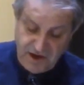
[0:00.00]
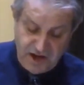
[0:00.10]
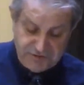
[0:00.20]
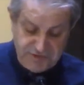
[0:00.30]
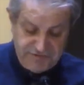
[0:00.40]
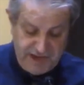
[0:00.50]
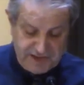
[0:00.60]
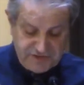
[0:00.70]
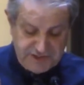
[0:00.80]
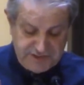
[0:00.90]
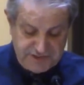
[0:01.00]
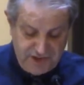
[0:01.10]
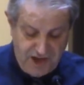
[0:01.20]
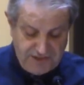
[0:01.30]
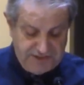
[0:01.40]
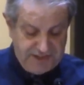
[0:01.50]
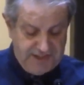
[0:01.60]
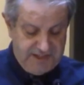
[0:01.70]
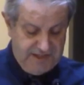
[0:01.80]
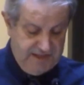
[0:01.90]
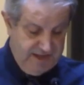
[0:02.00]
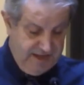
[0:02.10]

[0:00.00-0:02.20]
God's reflection is not seen